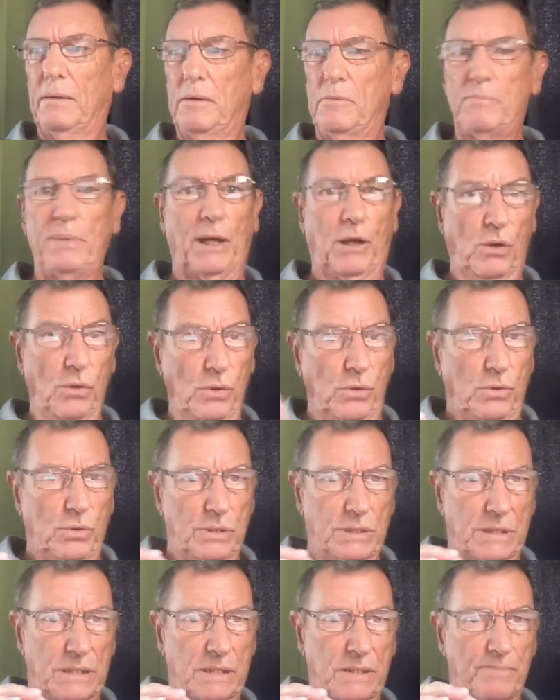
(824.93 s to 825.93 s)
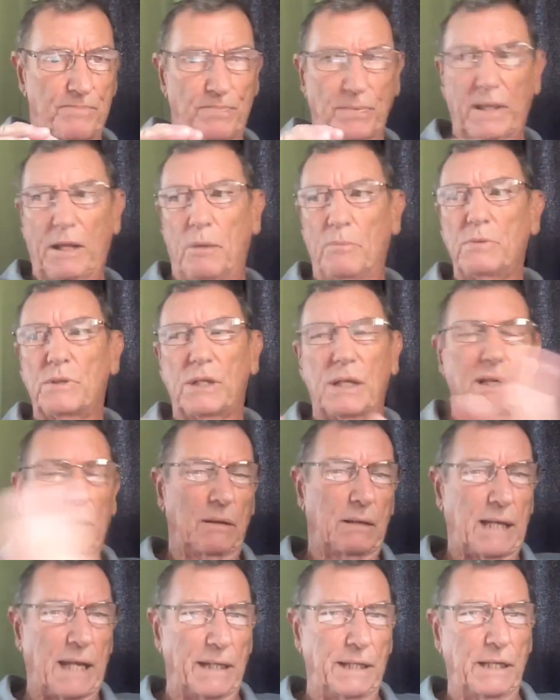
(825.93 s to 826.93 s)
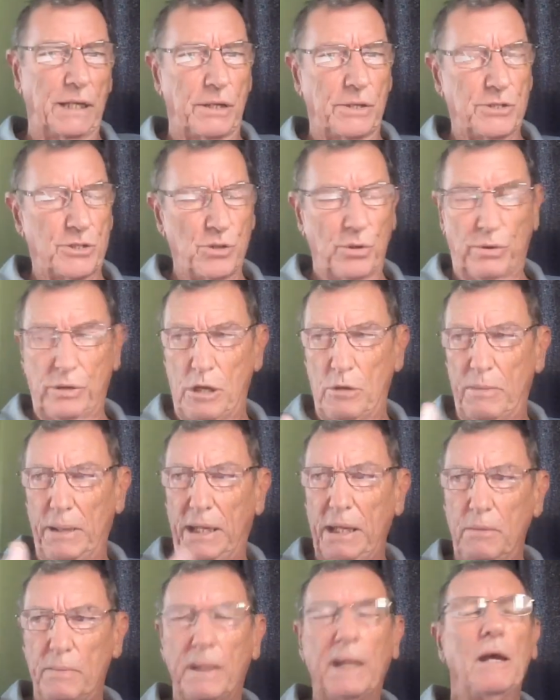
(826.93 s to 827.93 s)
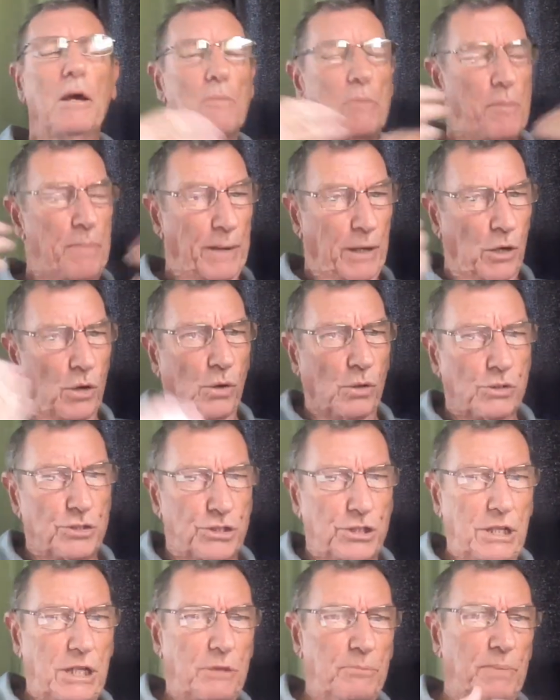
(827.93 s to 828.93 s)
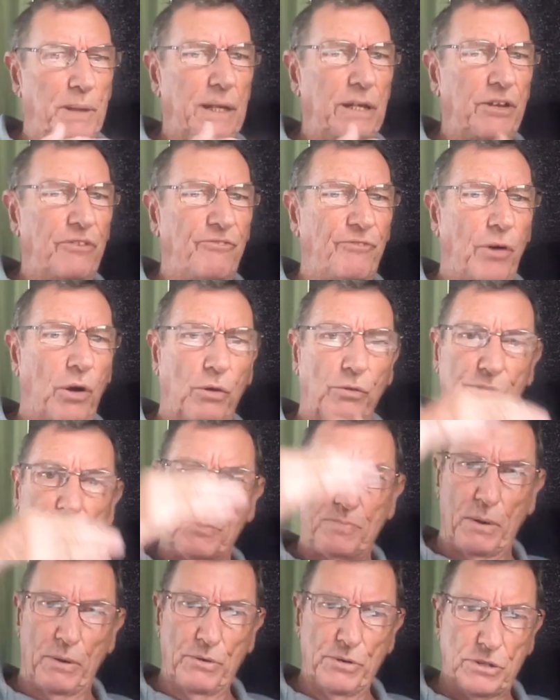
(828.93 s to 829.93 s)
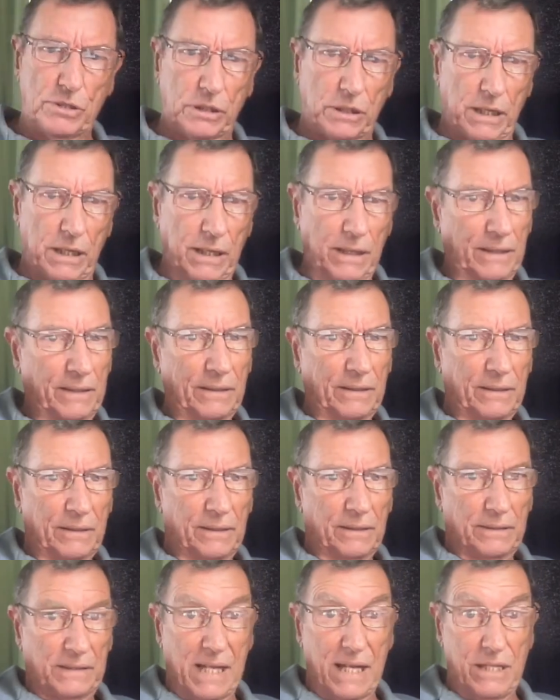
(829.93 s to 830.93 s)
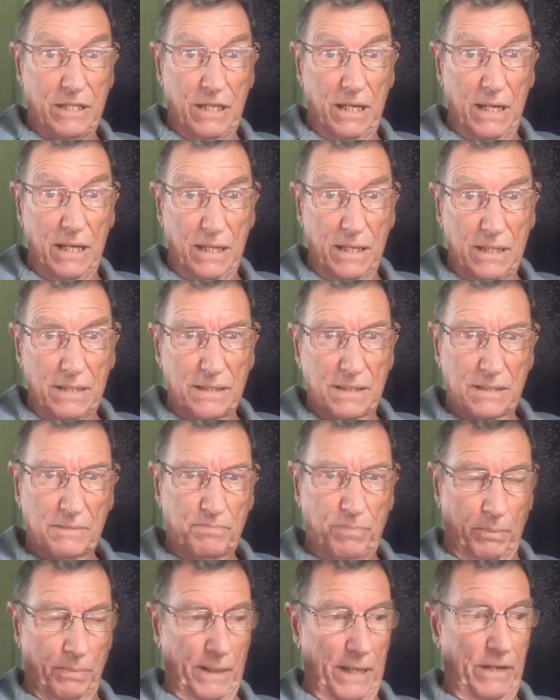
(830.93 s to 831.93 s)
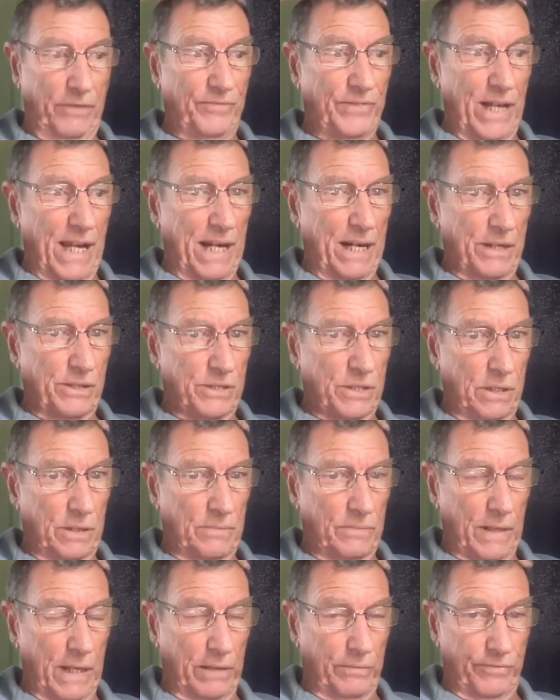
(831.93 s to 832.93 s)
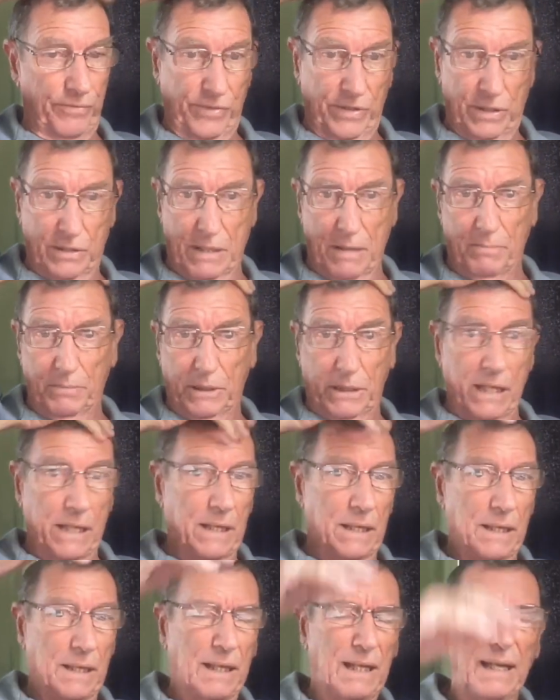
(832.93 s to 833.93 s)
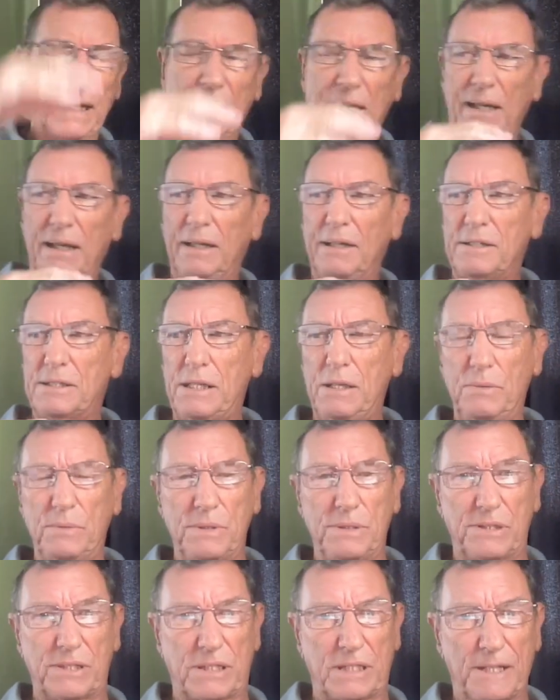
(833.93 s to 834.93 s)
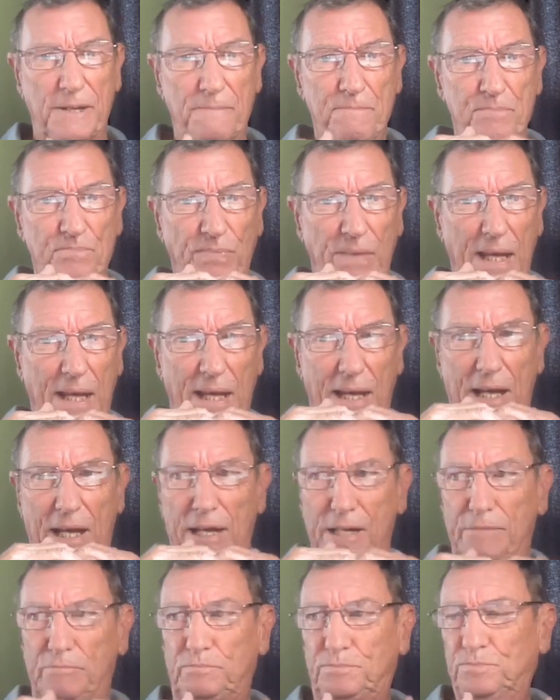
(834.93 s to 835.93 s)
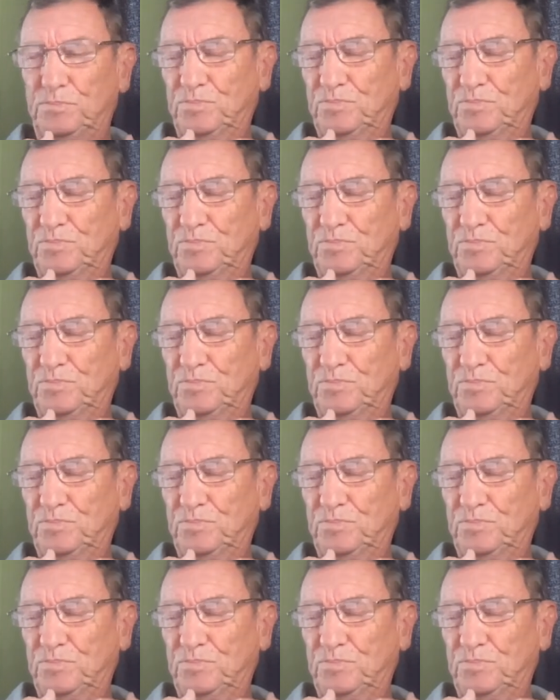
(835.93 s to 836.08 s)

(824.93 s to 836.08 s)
because, I'm cutting into the story a bit here, but because she had been evolved spiritually 10 years, probably even out of the tumbling, she was not